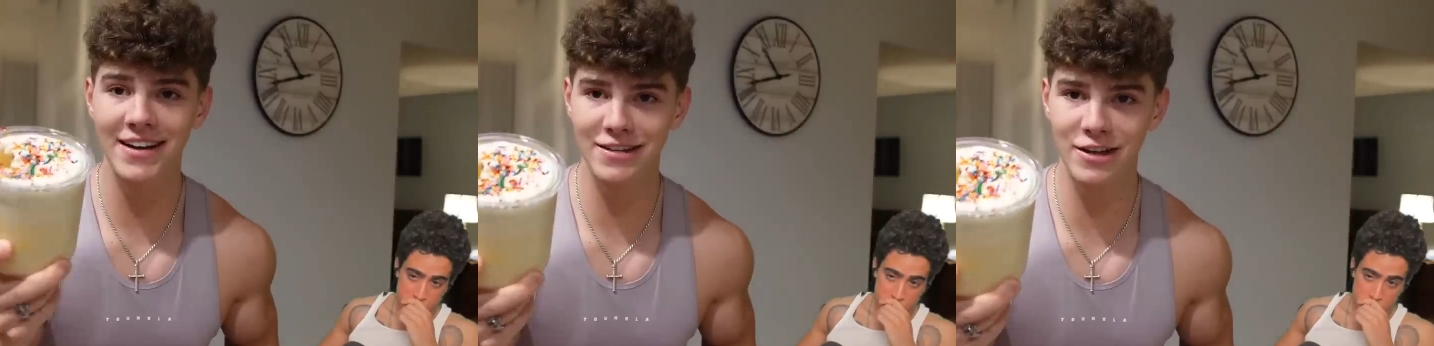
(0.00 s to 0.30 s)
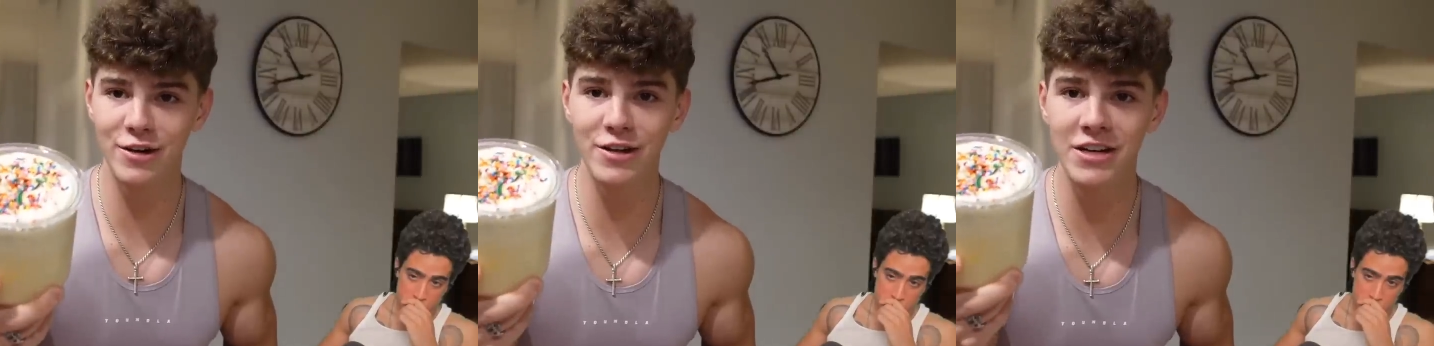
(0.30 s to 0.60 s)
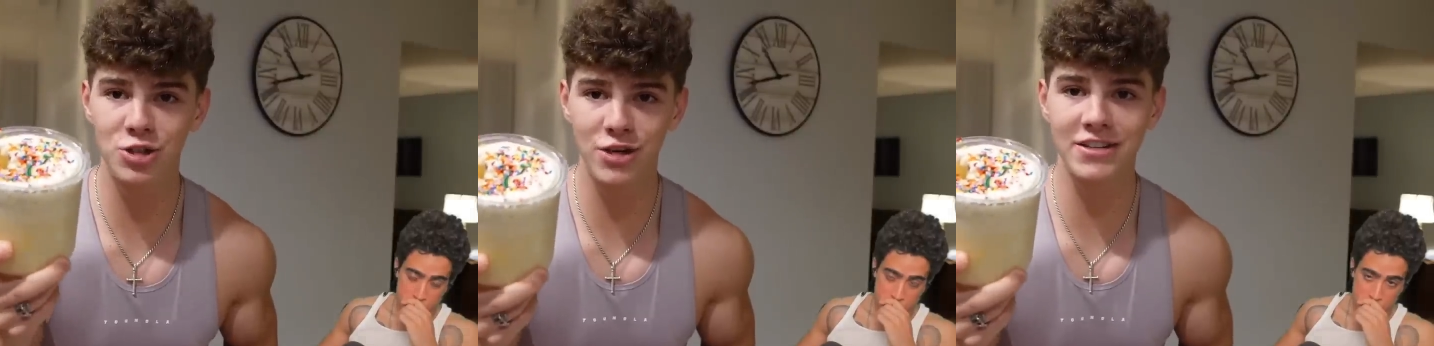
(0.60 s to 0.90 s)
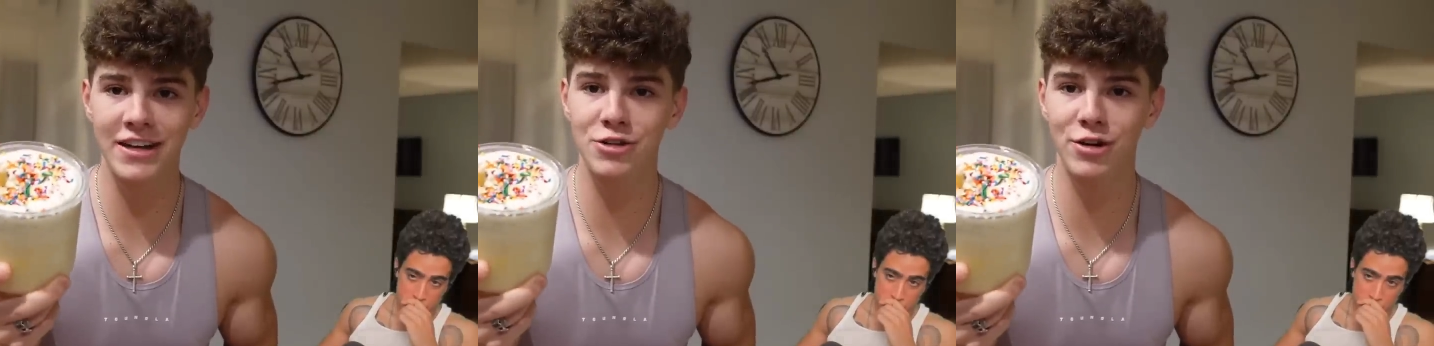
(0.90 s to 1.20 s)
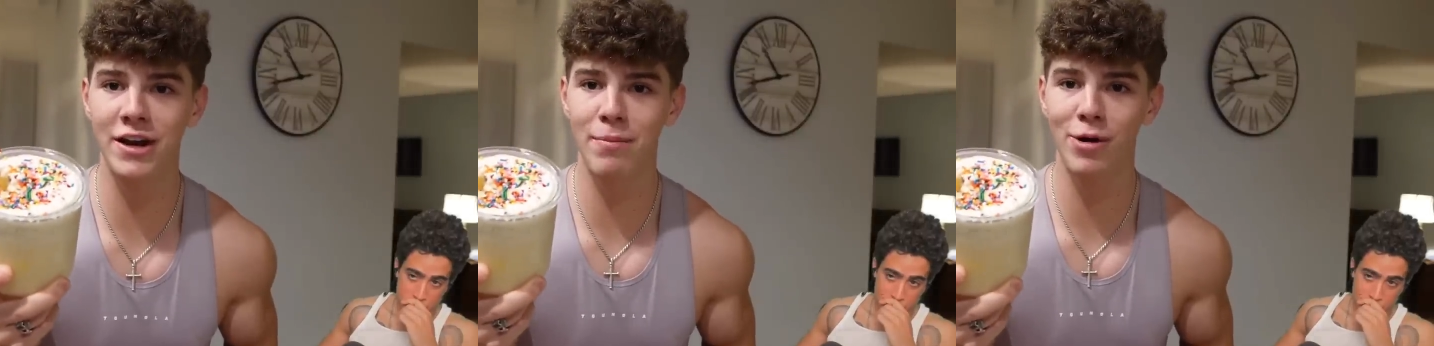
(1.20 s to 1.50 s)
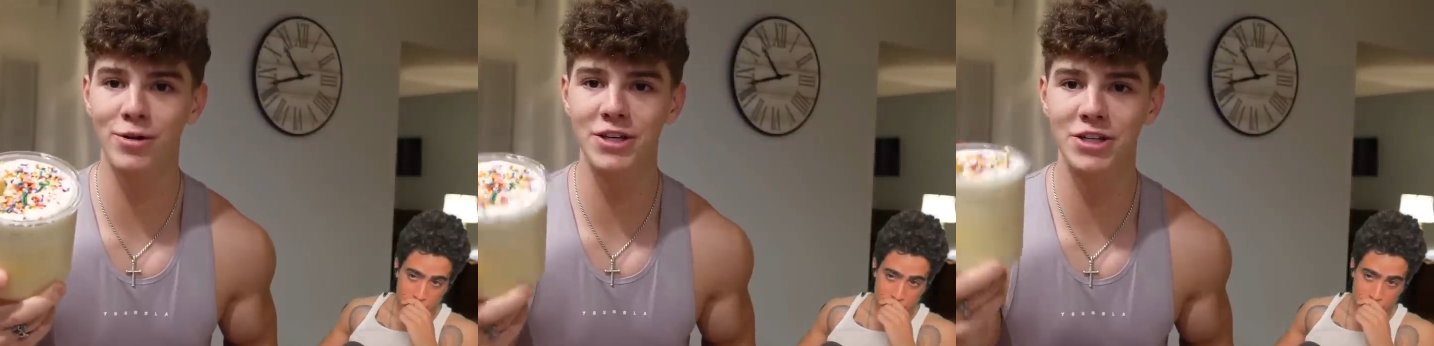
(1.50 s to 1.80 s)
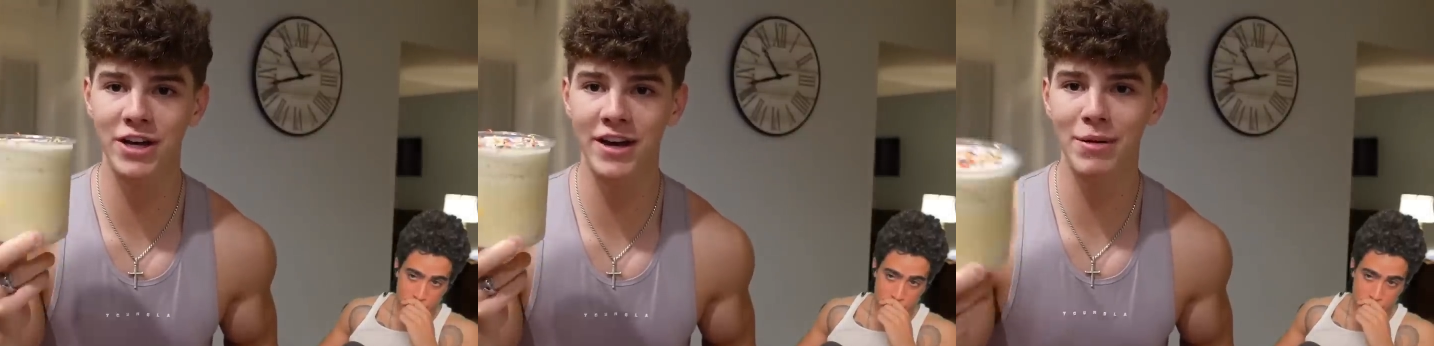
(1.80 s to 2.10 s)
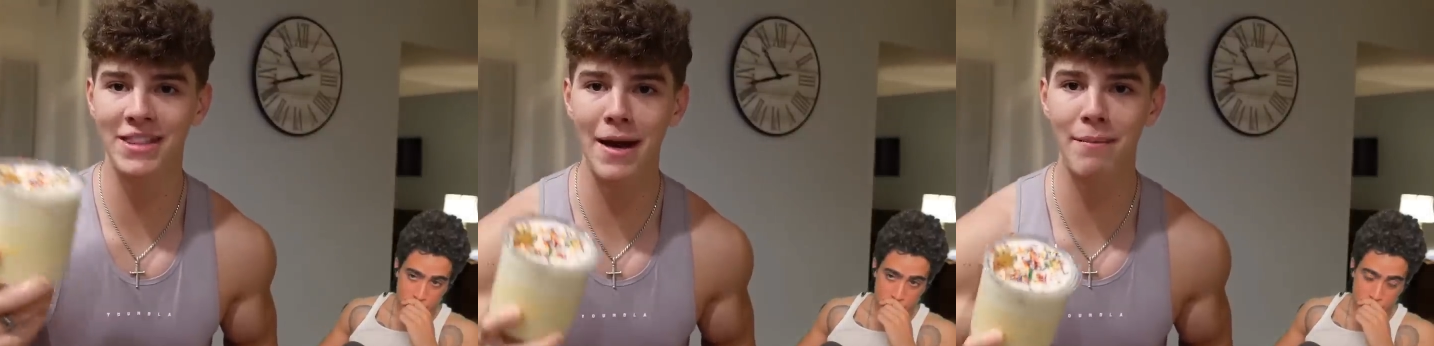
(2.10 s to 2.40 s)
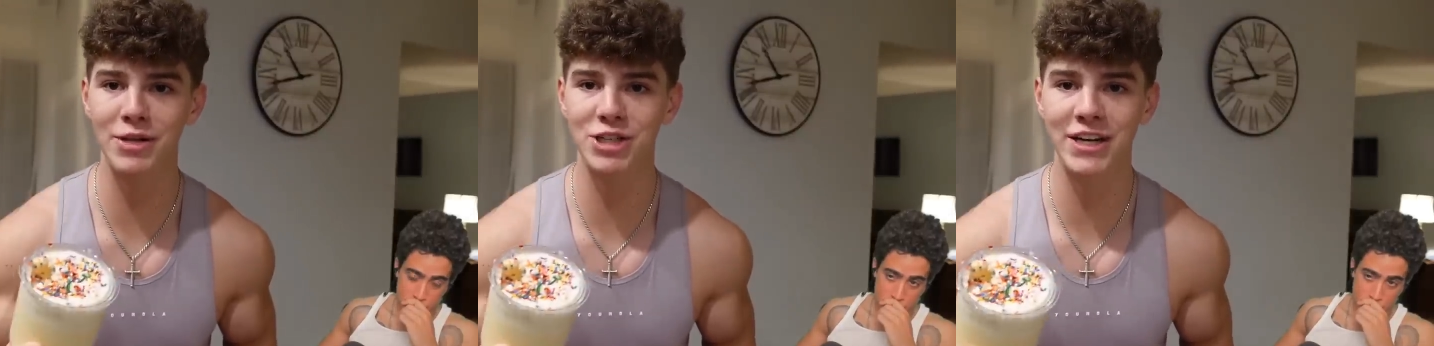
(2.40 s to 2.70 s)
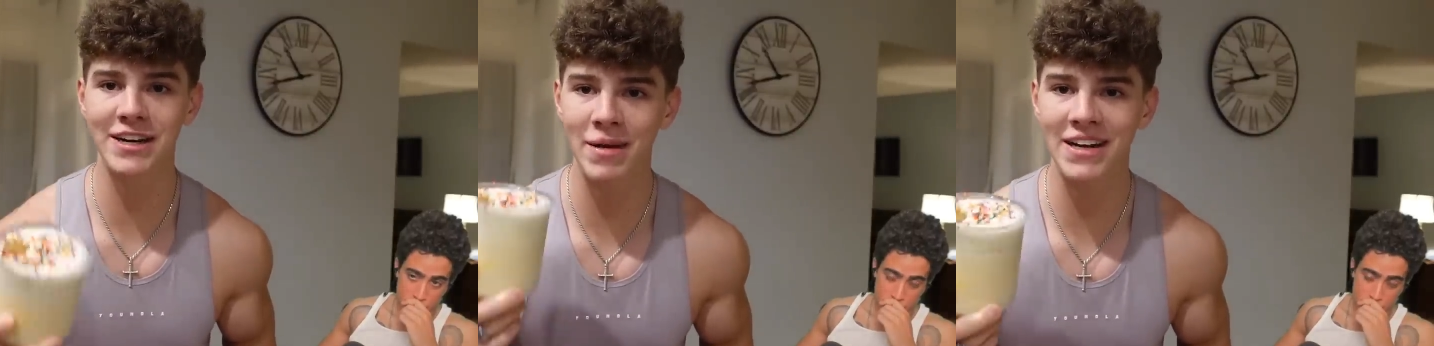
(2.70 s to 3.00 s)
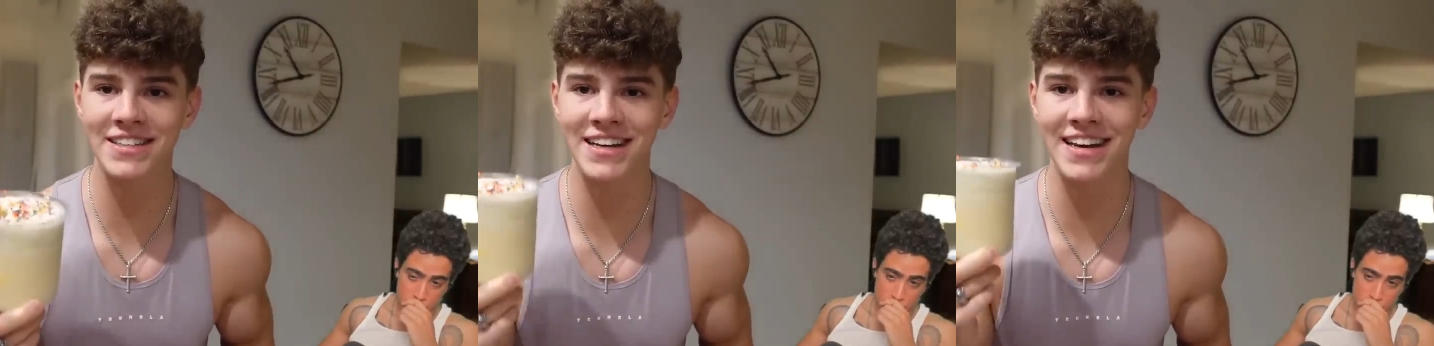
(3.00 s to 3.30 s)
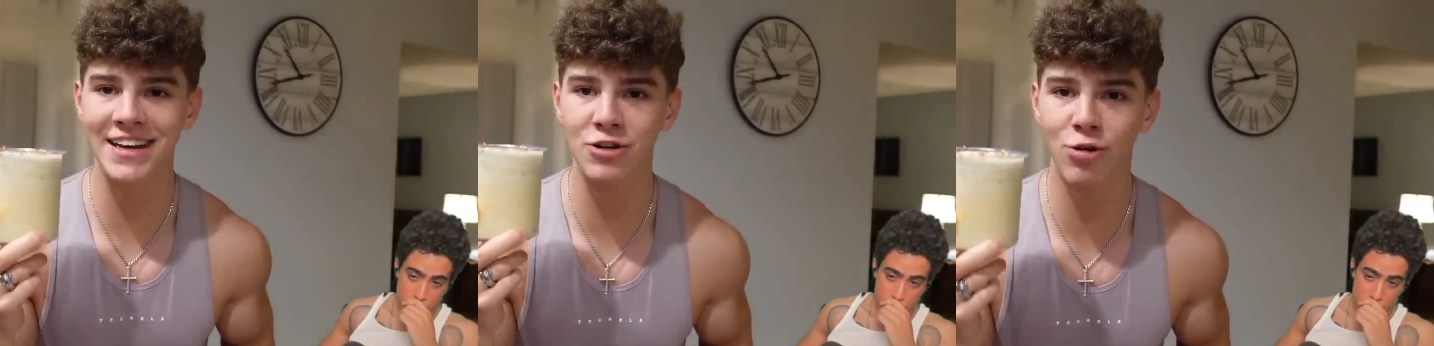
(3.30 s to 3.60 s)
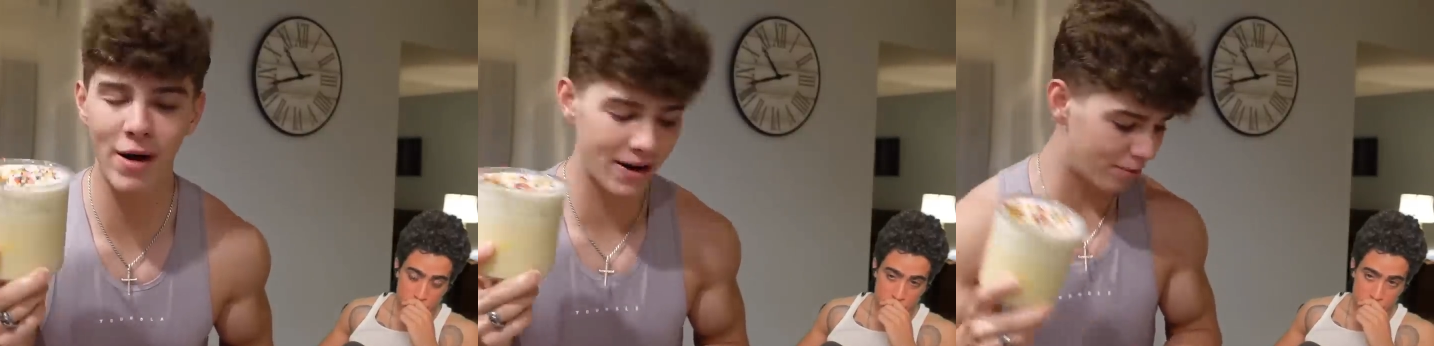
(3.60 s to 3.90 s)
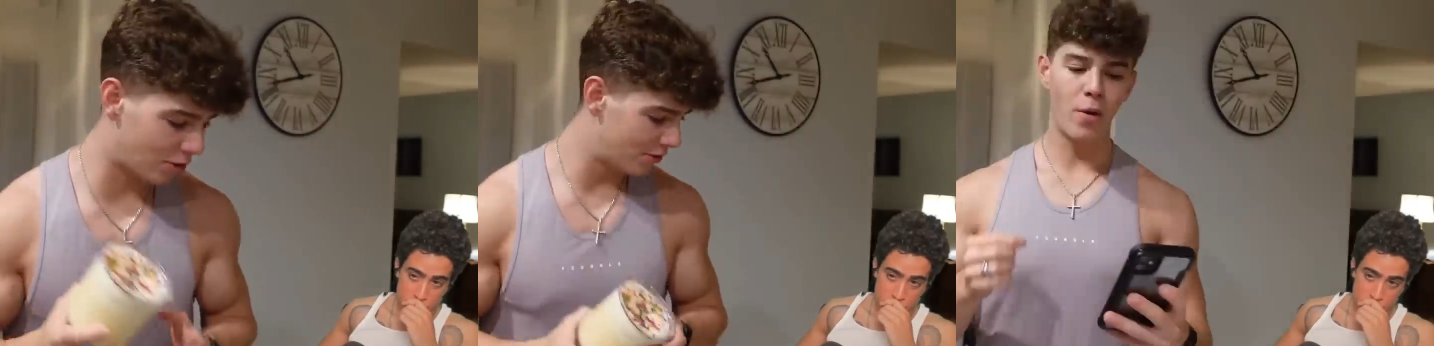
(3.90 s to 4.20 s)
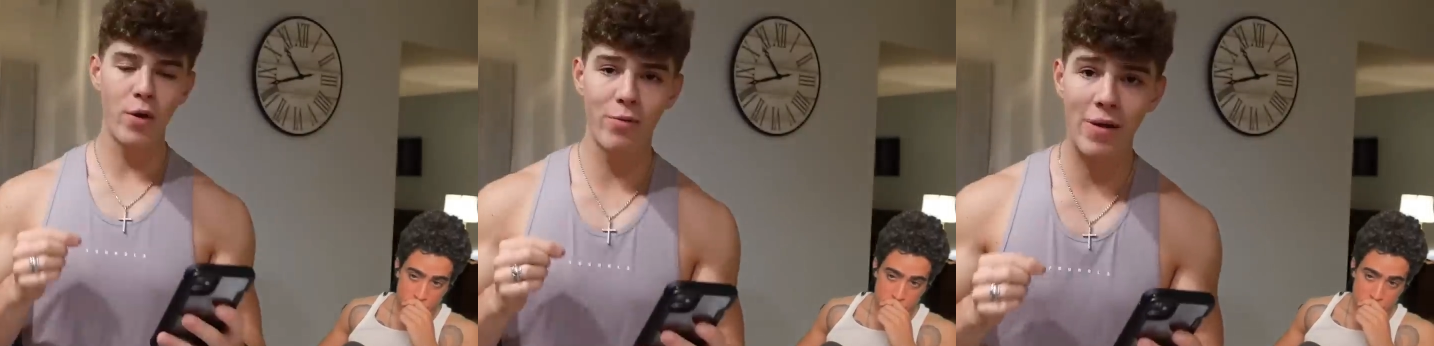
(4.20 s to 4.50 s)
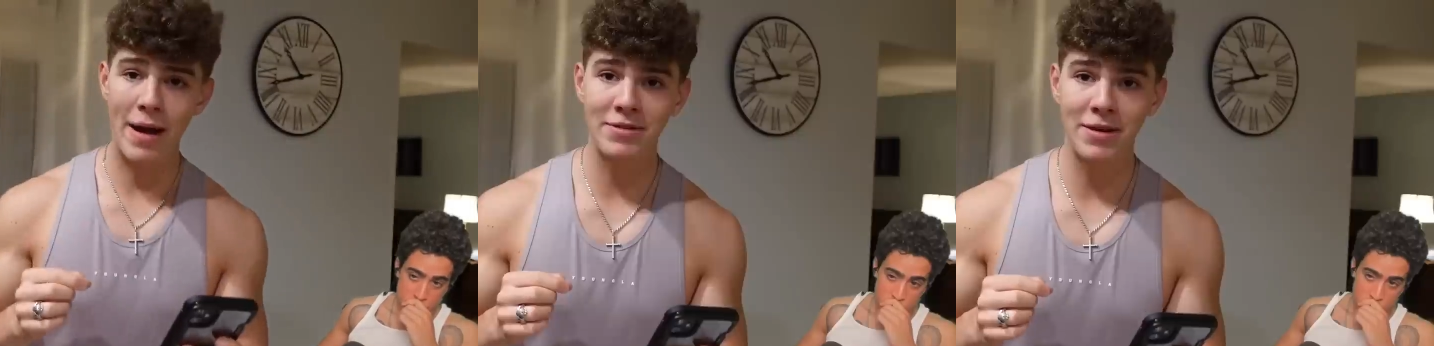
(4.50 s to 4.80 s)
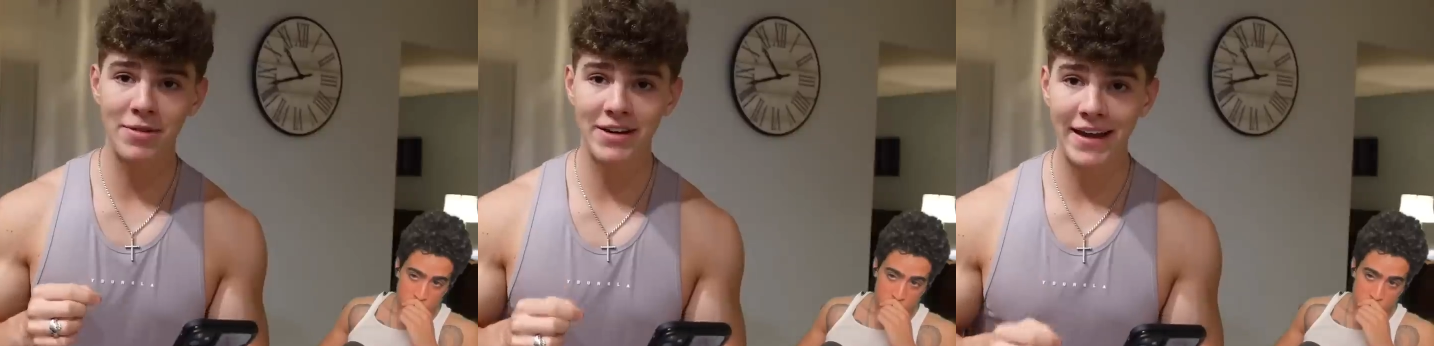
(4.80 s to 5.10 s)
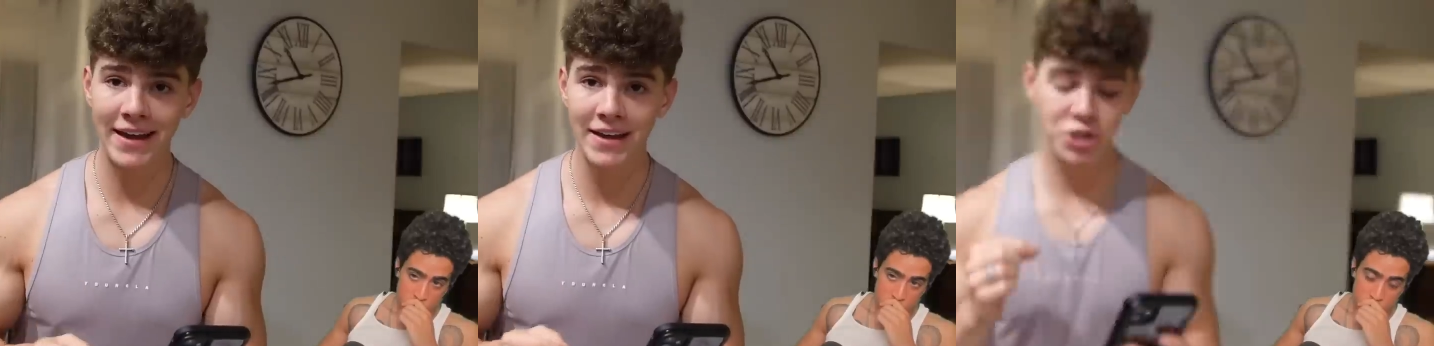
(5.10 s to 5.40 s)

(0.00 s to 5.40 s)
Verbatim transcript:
Speaker 1: It is literally just like drinking a protein shake, but that machine makes it incredible. But we wrapped up the day